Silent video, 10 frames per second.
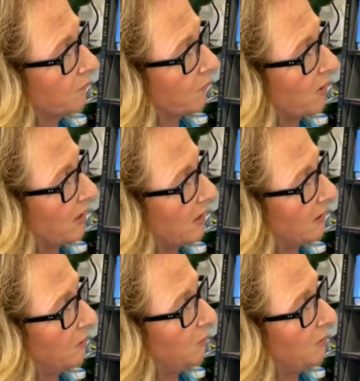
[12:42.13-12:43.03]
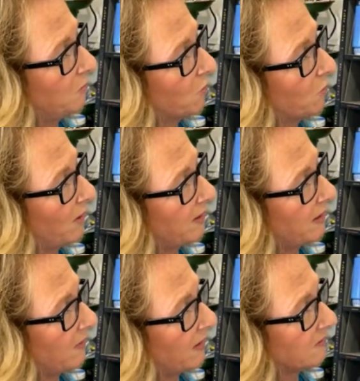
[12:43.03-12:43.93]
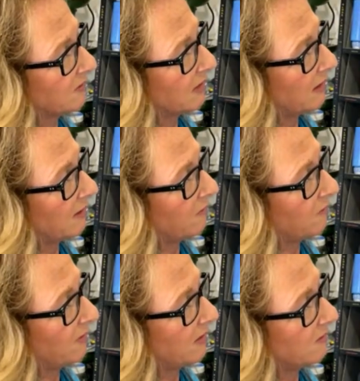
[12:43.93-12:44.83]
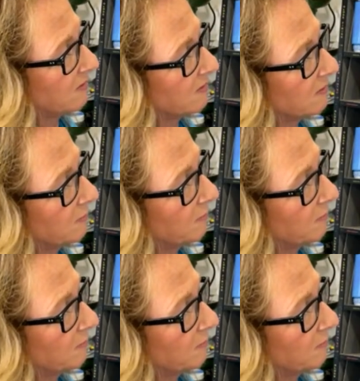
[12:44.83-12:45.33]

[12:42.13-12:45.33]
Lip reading: bring in a little bit more white on that side of the face.